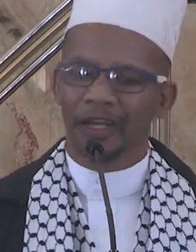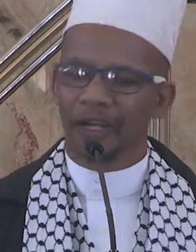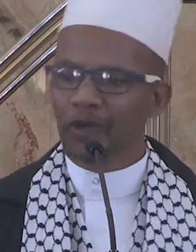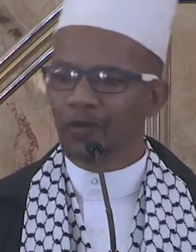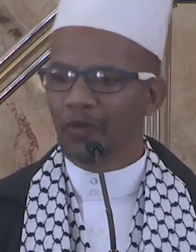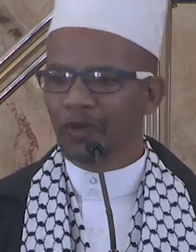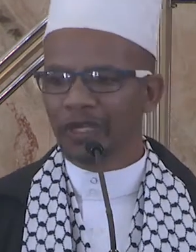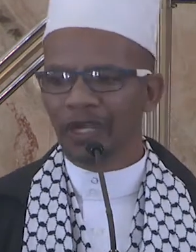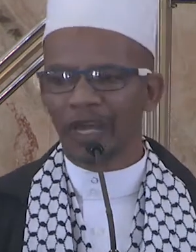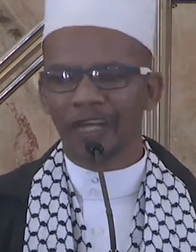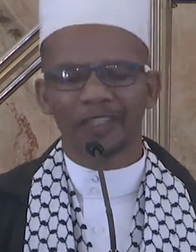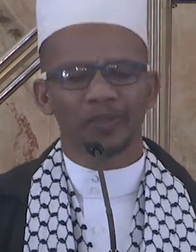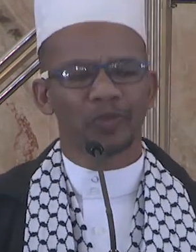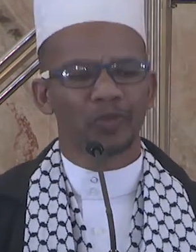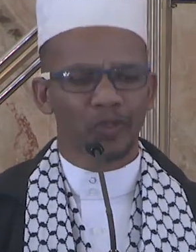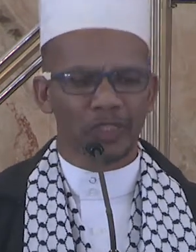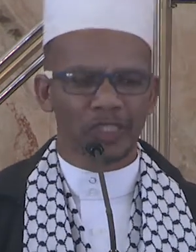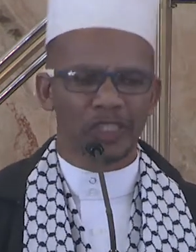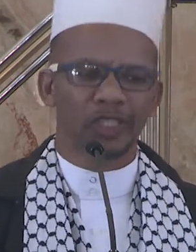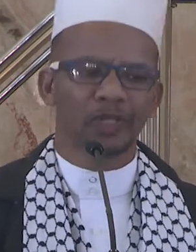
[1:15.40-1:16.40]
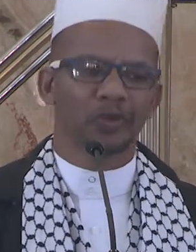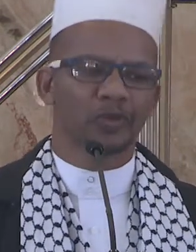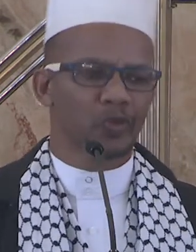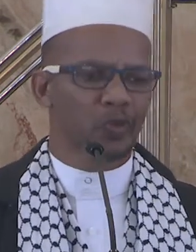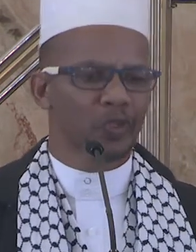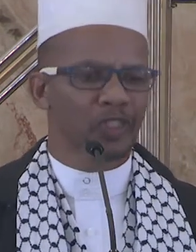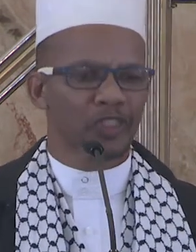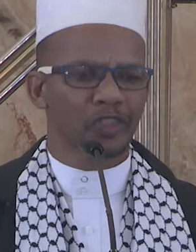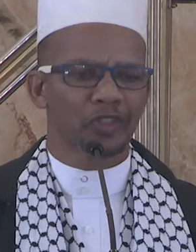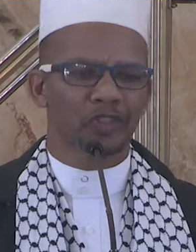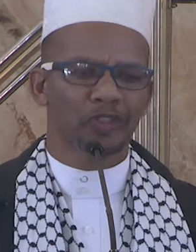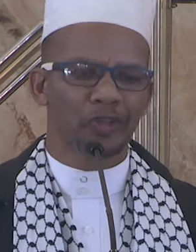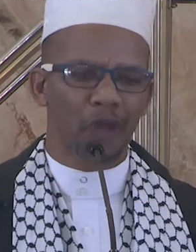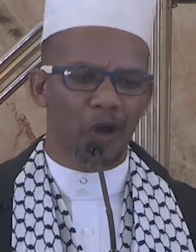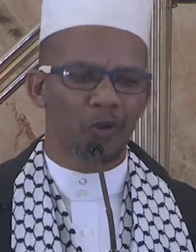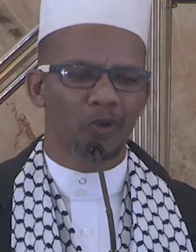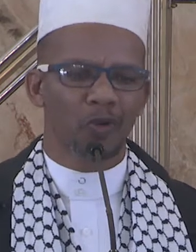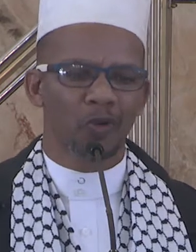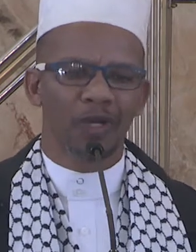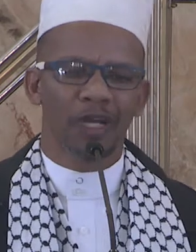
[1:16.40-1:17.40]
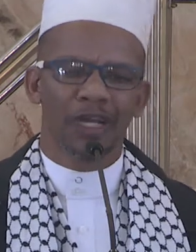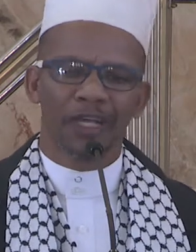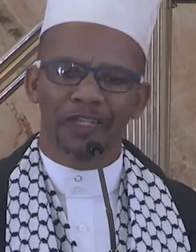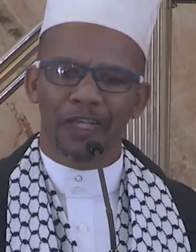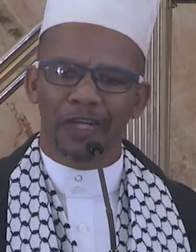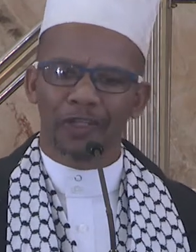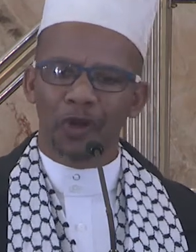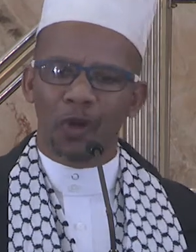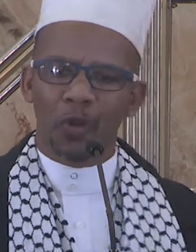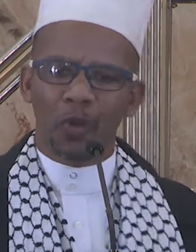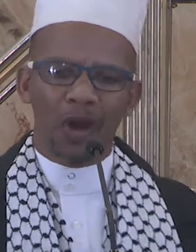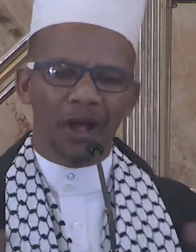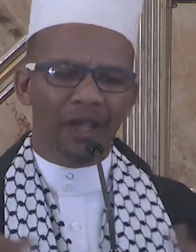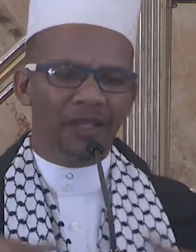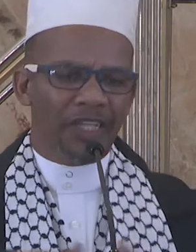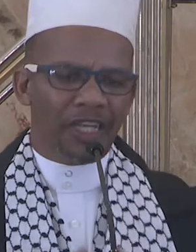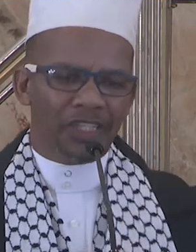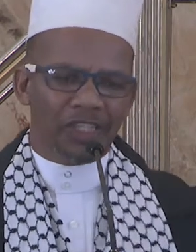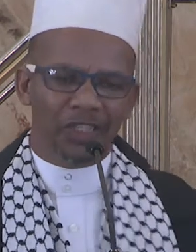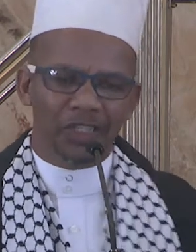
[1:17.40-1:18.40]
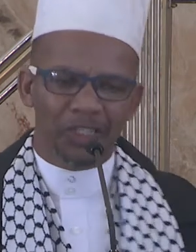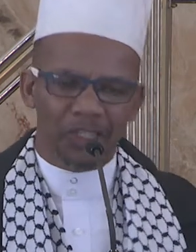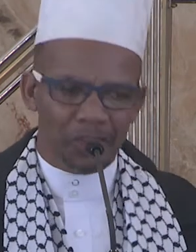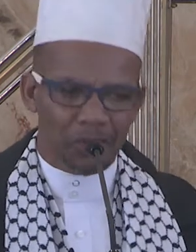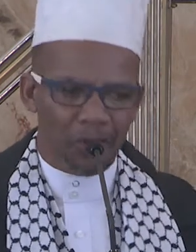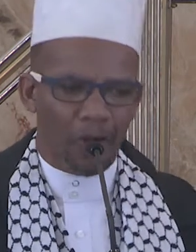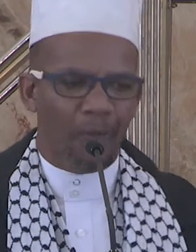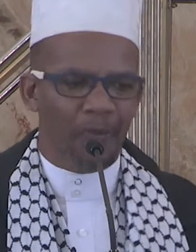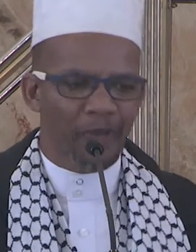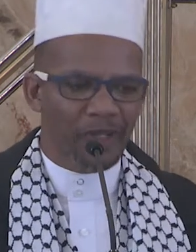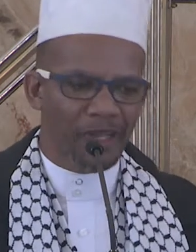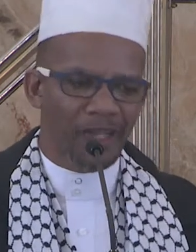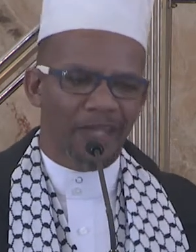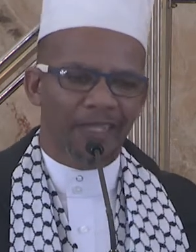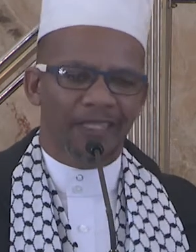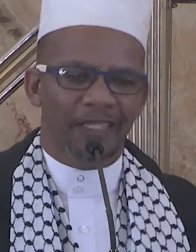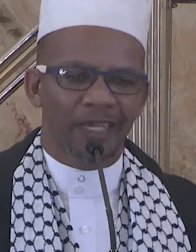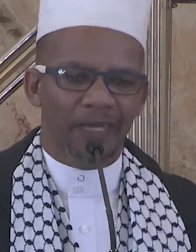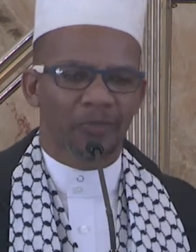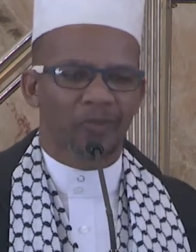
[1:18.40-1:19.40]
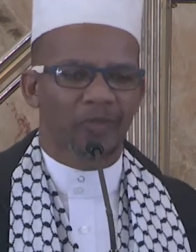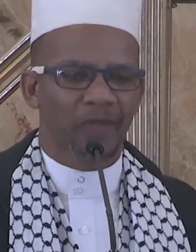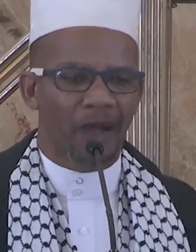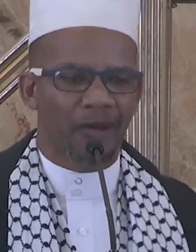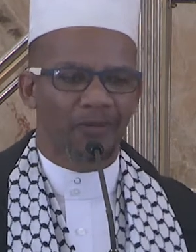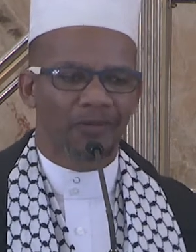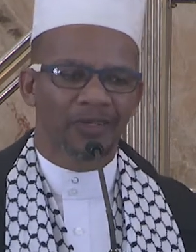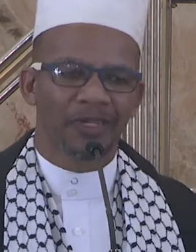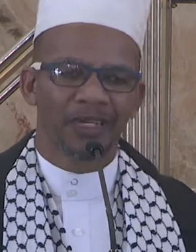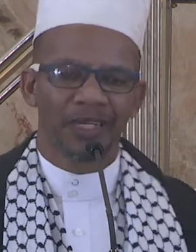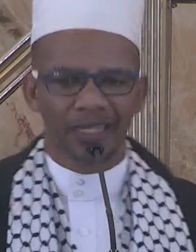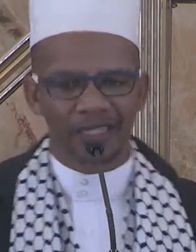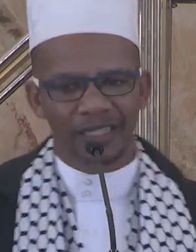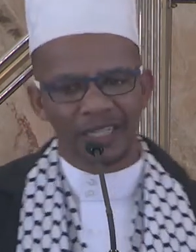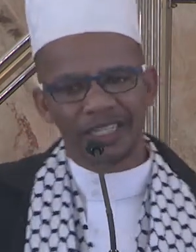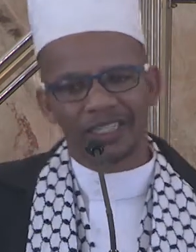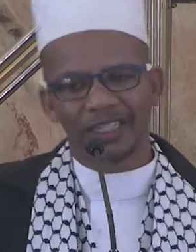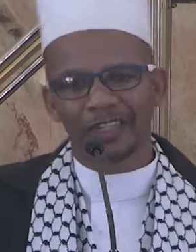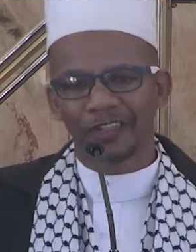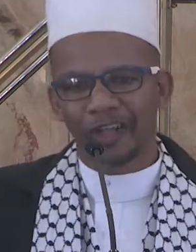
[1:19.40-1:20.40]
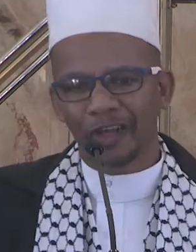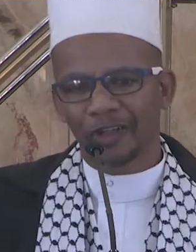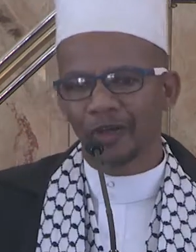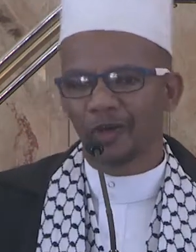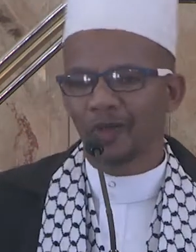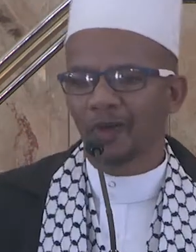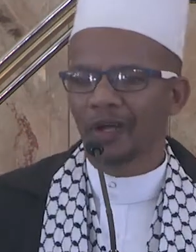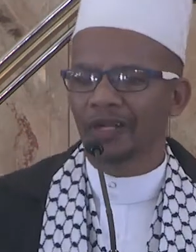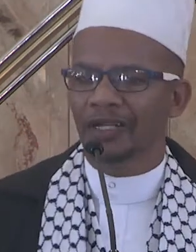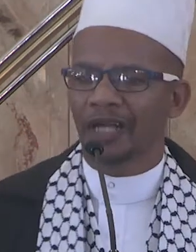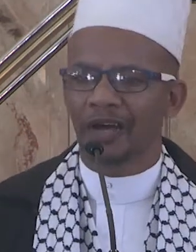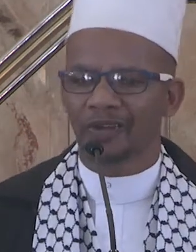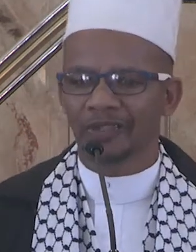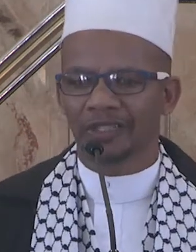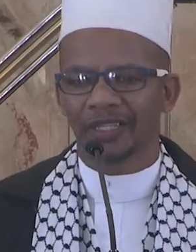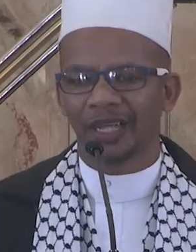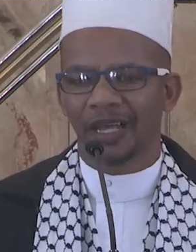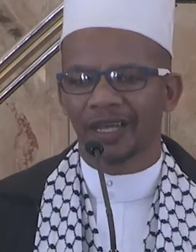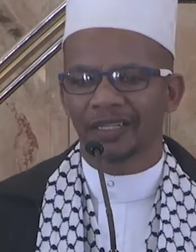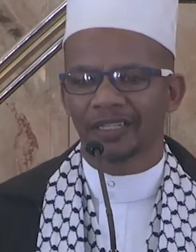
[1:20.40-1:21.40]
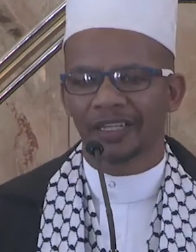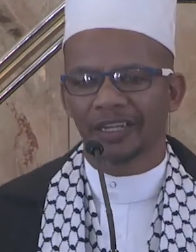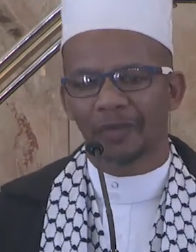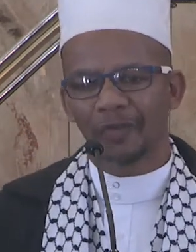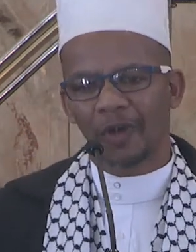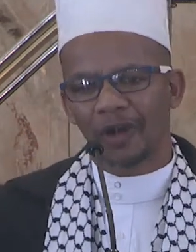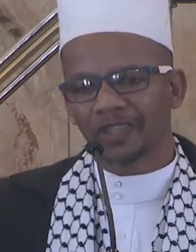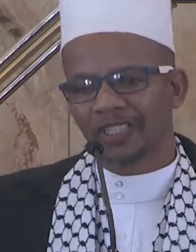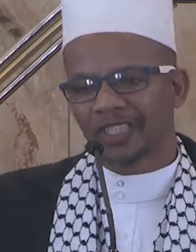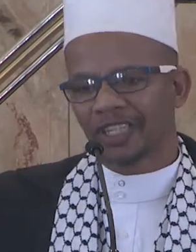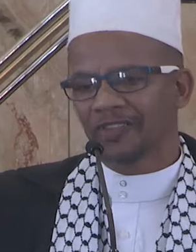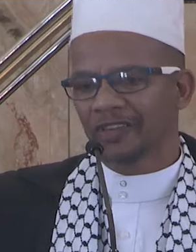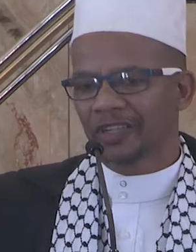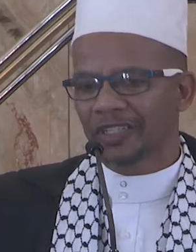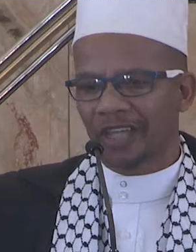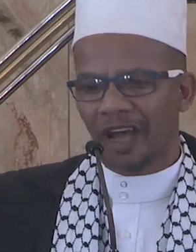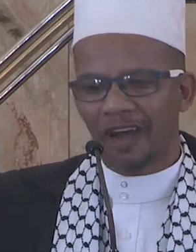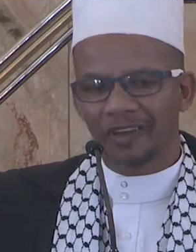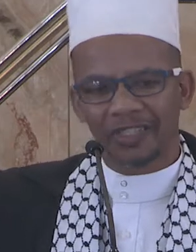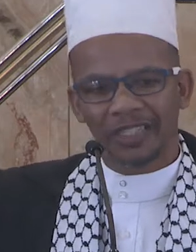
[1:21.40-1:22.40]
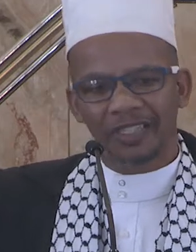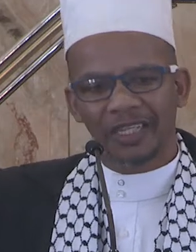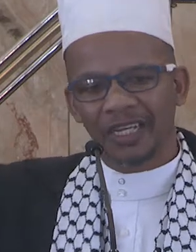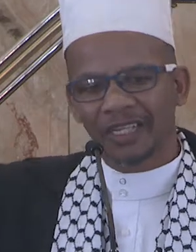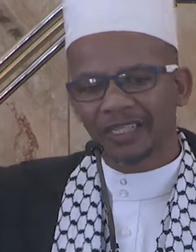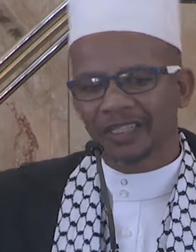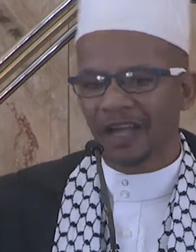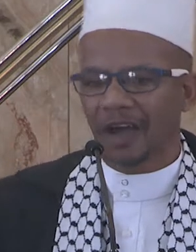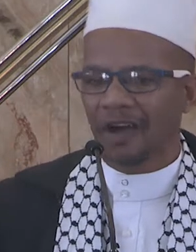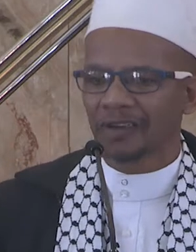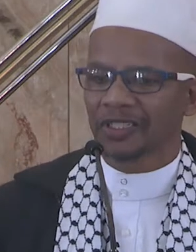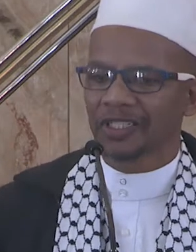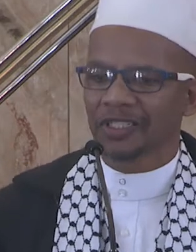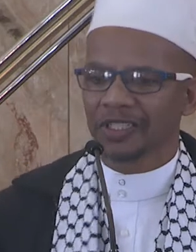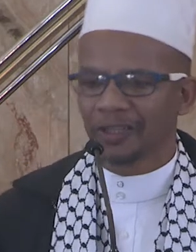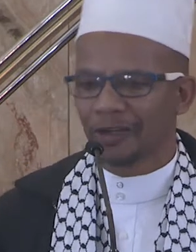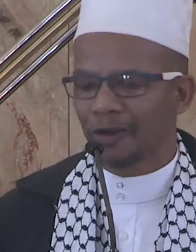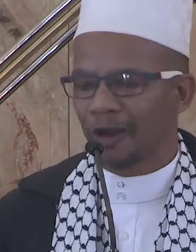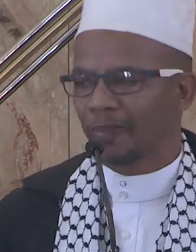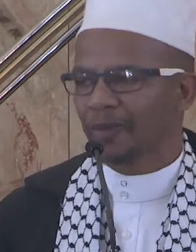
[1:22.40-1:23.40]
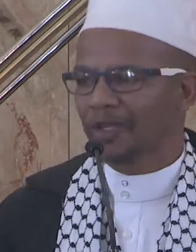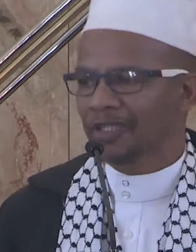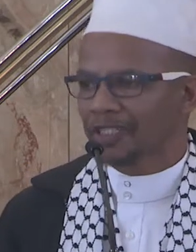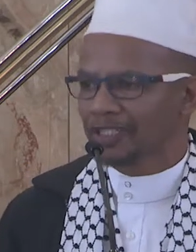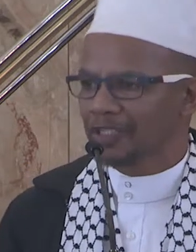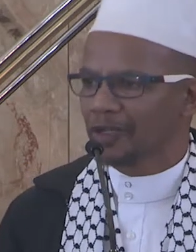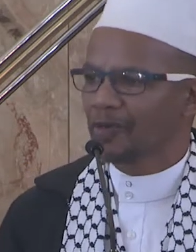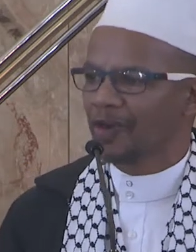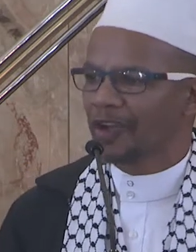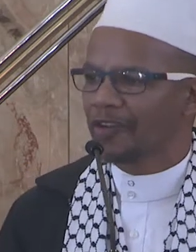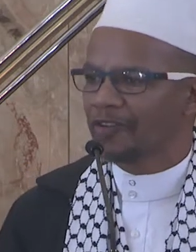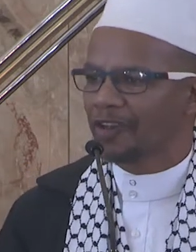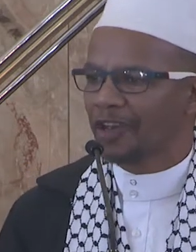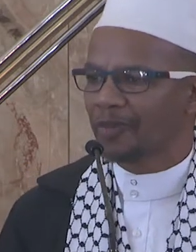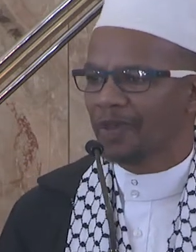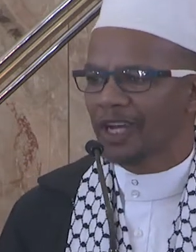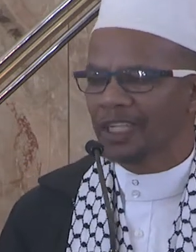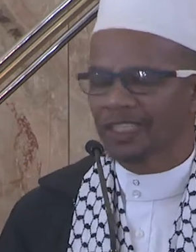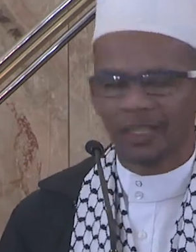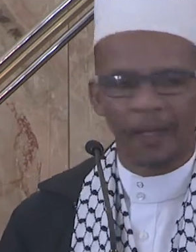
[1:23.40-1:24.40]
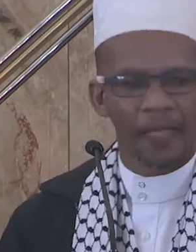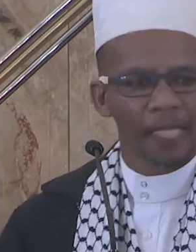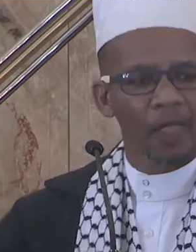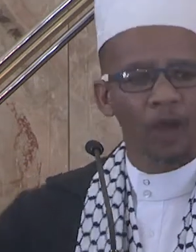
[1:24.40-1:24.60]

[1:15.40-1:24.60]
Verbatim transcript: And we as Muslims, we should know that the world doesn't stop here at Cape Town. There's another world outside there, about 7,000, 8,000 kilometers away from us,